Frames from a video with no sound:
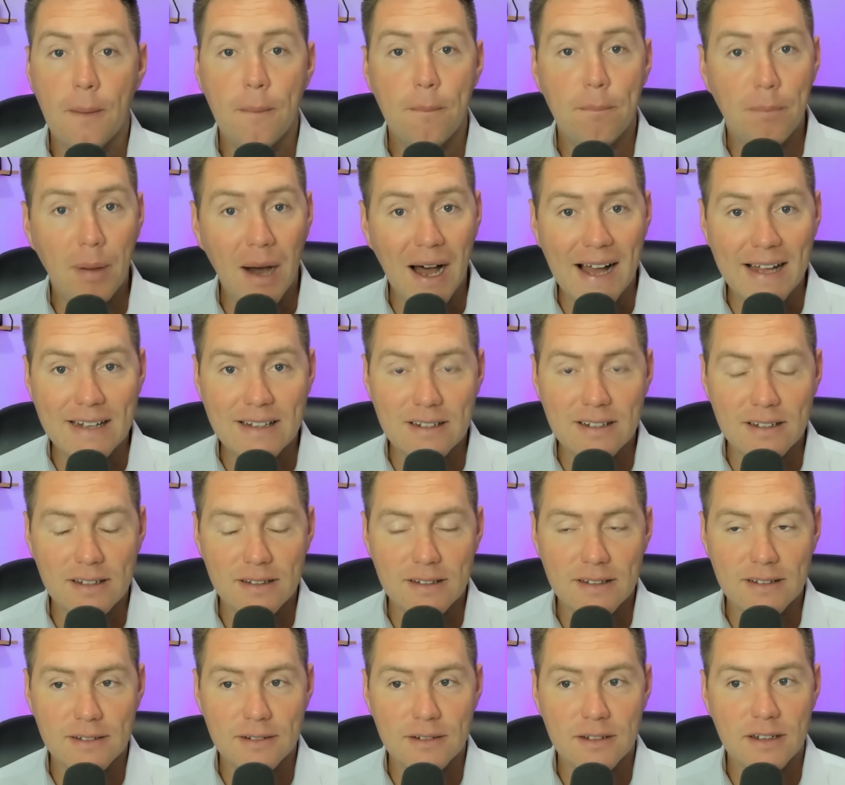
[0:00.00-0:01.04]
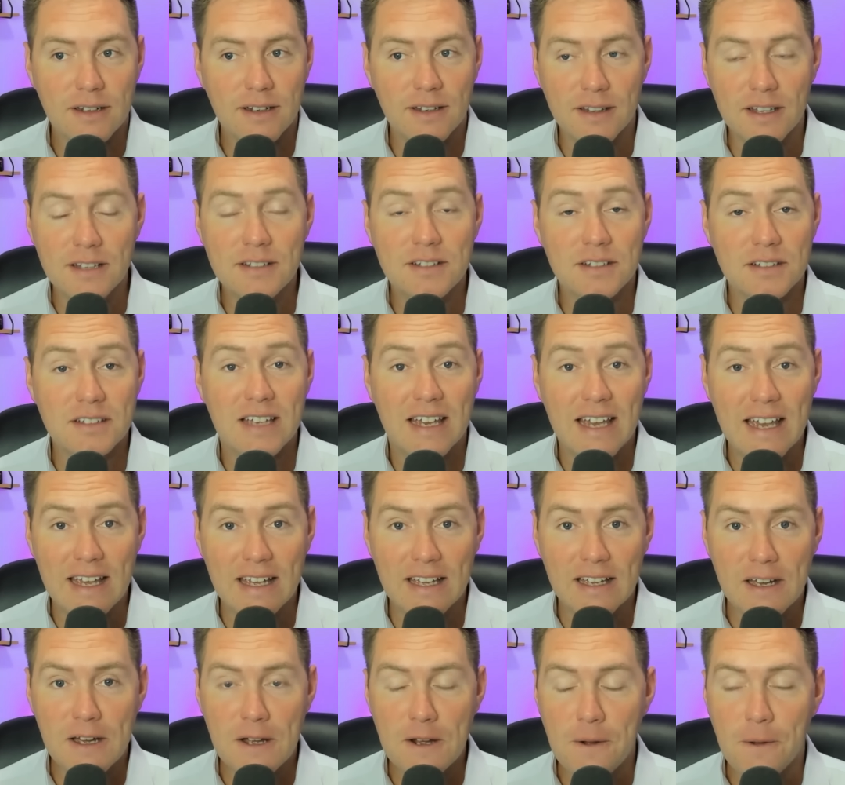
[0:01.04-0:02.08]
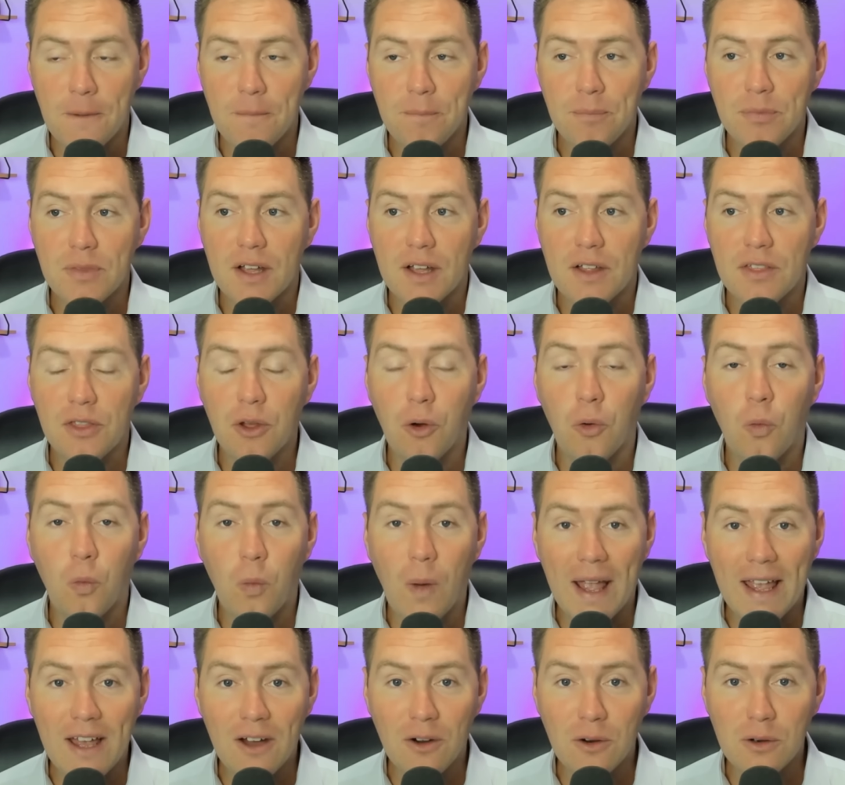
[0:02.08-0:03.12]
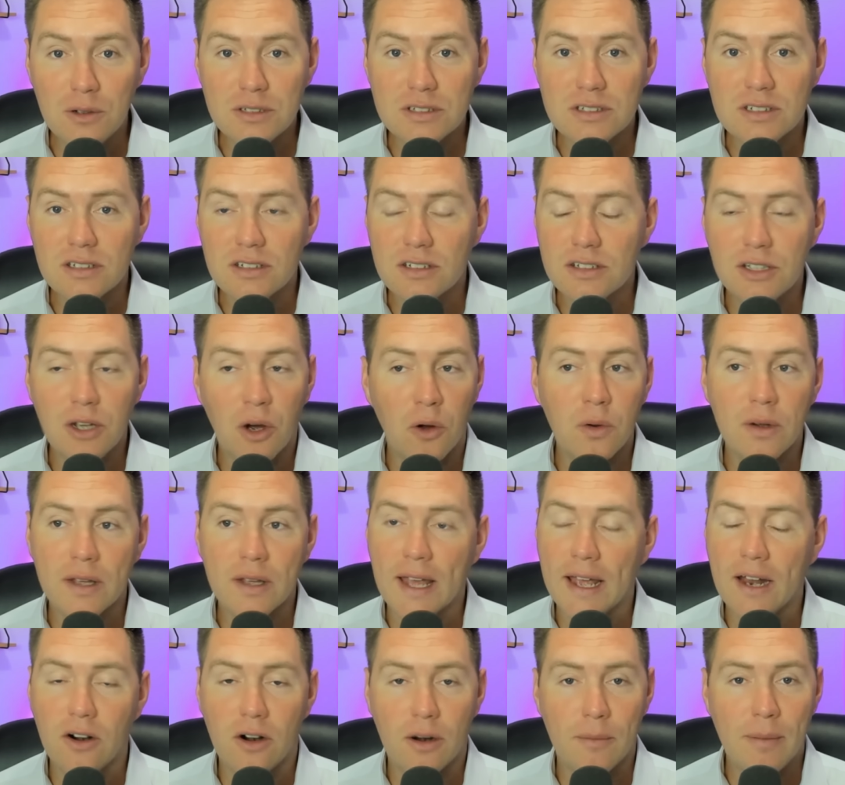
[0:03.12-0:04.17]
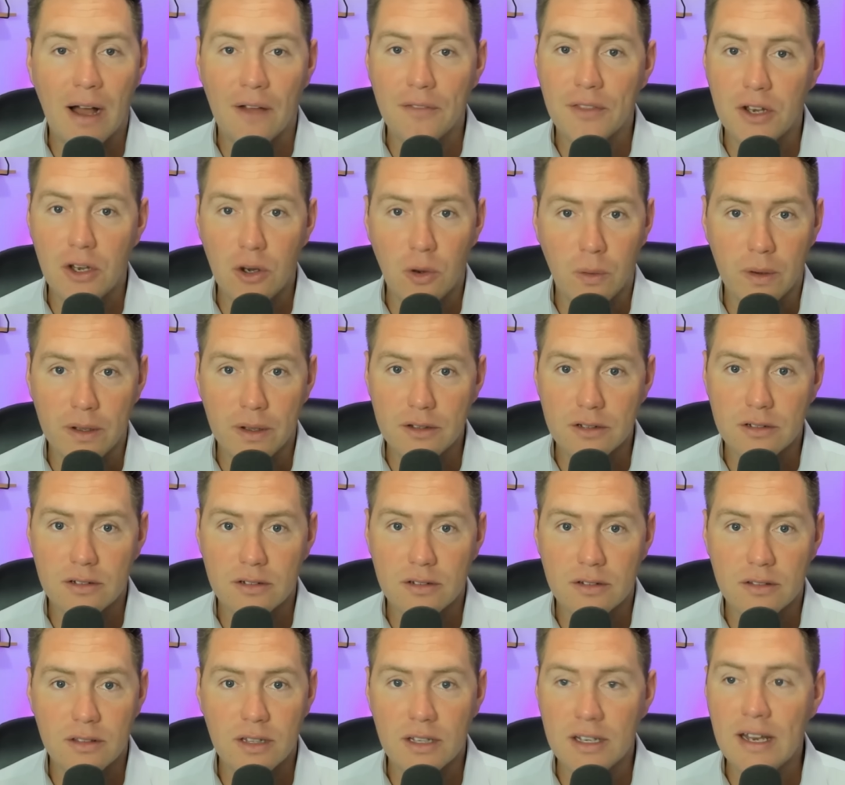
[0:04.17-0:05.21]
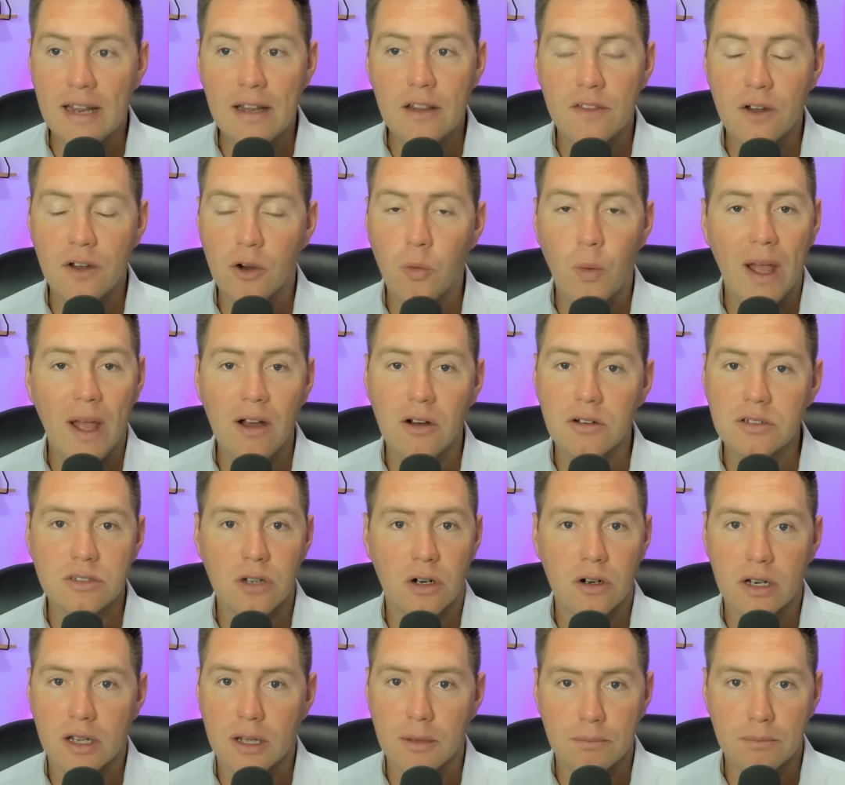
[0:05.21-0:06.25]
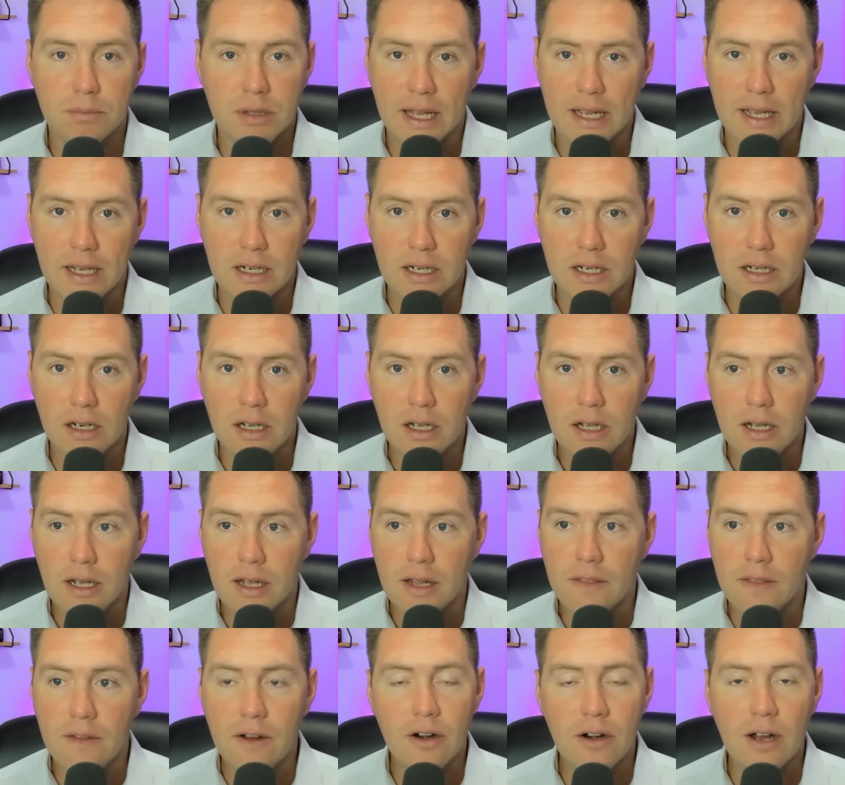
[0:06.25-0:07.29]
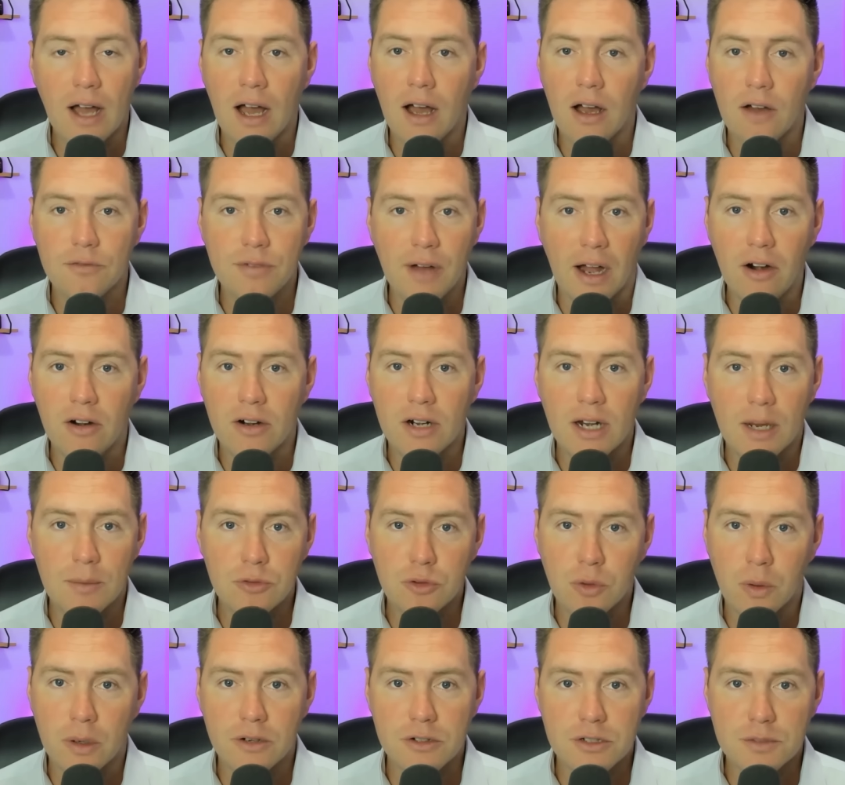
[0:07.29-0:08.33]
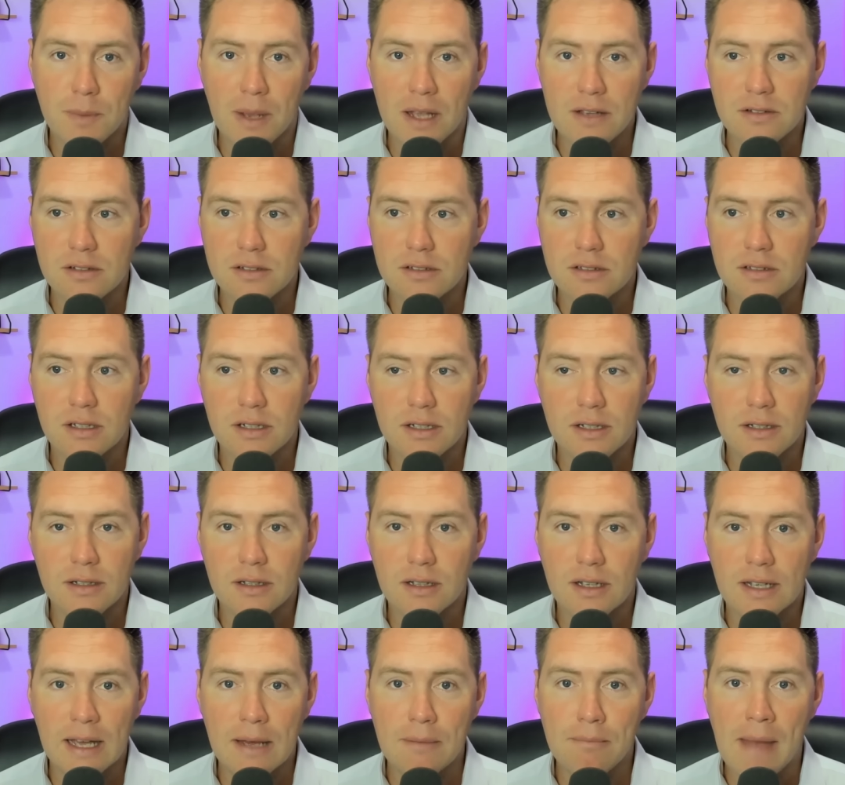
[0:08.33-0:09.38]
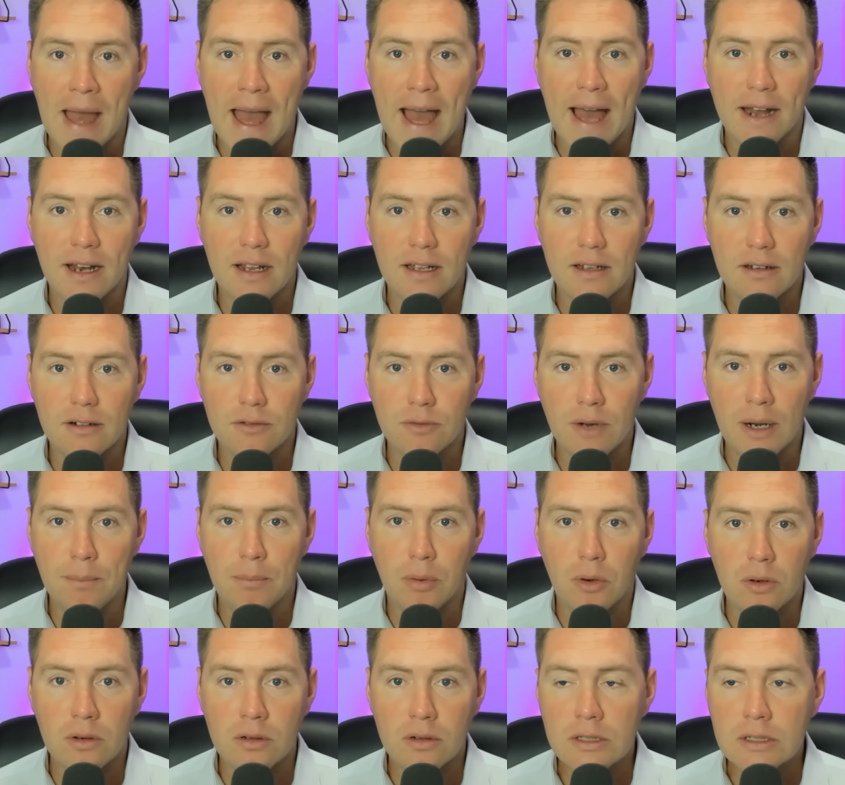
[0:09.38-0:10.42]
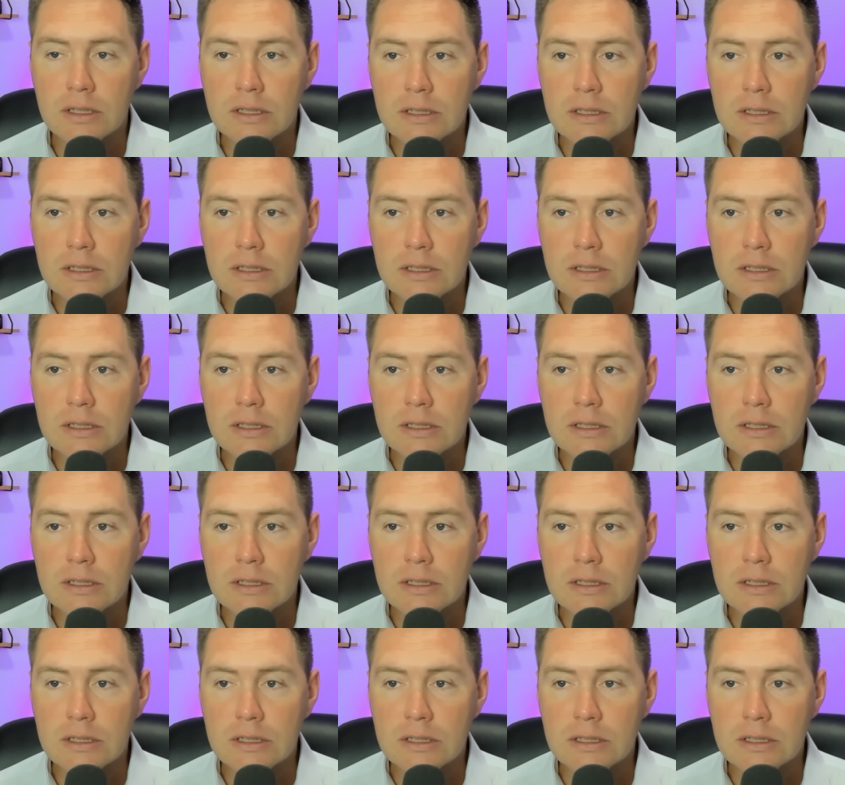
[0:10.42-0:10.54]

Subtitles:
But, and this is key, the whales don't care about the noise. The whales aren't complaining. They're not firing up Twitter spaces to get mad at Ripple.